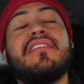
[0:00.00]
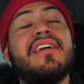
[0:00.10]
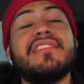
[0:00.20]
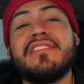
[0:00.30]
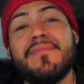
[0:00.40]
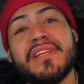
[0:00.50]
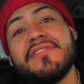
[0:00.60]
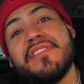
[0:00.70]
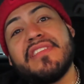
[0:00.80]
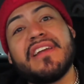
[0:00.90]
it's the
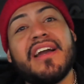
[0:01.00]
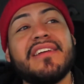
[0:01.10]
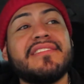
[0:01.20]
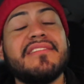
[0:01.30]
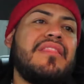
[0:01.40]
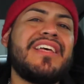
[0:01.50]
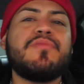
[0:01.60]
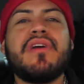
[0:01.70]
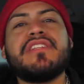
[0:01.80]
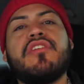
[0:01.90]
best feeling guys
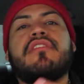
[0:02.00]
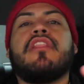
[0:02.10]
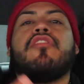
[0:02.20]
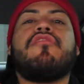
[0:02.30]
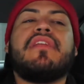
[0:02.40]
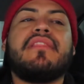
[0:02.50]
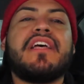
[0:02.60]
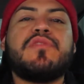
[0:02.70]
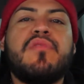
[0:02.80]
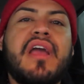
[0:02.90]
that's where i started learning
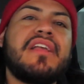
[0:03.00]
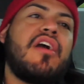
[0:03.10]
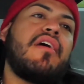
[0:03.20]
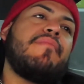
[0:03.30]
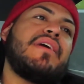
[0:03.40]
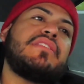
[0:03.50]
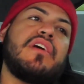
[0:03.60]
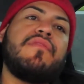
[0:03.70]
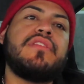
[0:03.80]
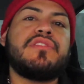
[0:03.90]
that's where i got
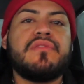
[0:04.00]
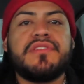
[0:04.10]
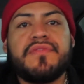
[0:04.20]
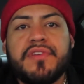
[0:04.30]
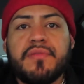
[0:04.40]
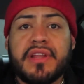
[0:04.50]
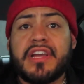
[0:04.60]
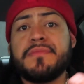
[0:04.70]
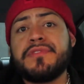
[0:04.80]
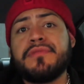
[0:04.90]
myself into this field when it
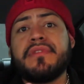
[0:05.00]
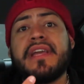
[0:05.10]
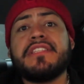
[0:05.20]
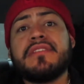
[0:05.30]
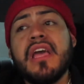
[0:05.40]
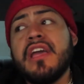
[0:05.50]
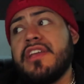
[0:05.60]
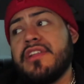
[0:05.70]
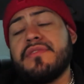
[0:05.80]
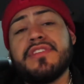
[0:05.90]
comes to case
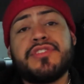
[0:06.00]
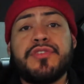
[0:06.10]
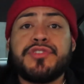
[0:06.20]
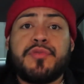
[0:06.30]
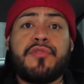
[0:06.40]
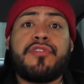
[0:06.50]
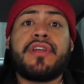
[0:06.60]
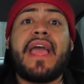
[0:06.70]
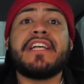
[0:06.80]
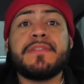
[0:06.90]
you know the social
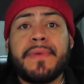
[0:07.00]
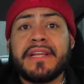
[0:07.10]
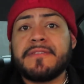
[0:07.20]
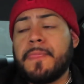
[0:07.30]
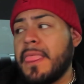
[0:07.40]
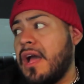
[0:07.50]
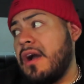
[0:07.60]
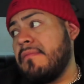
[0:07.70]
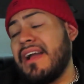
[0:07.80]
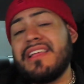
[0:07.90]
work aspect
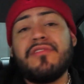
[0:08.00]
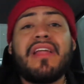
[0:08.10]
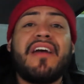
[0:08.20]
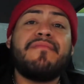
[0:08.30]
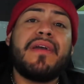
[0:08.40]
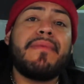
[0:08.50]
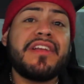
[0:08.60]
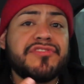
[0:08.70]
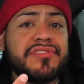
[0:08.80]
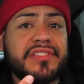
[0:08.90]
um, i don't have my
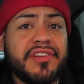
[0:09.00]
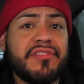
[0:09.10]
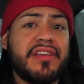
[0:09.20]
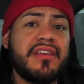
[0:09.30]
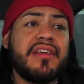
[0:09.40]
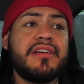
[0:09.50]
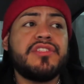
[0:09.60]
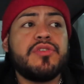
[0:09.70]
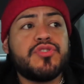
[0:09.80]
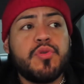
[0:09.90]
bachelor's degree on
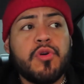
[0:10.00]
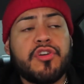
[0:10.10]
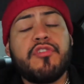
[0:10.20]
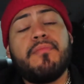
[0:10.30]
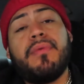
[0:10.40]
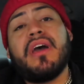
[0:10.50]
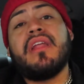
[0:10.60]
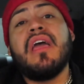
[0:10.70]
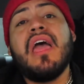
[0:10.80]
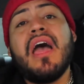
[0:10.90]
social worker
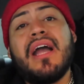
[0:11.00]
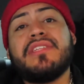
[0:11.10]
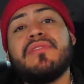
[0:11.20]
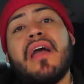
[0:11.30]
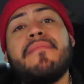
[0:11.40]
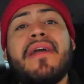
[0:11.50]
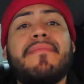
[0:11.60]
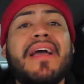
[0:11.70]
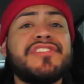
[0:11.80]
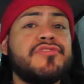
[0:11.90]
but i do have my
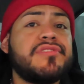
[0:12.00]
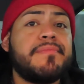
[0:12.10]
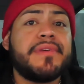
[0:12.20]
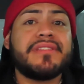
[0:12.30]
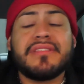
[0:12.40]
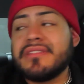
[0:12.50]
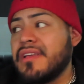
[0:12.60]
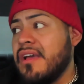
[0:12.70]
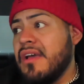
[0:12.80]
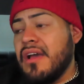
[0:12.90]
bachelor's in business
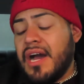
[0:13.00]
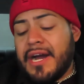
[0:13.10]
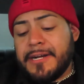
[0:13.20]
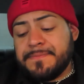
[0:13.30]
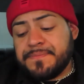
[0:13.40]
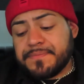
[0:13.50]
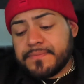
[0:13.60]
um,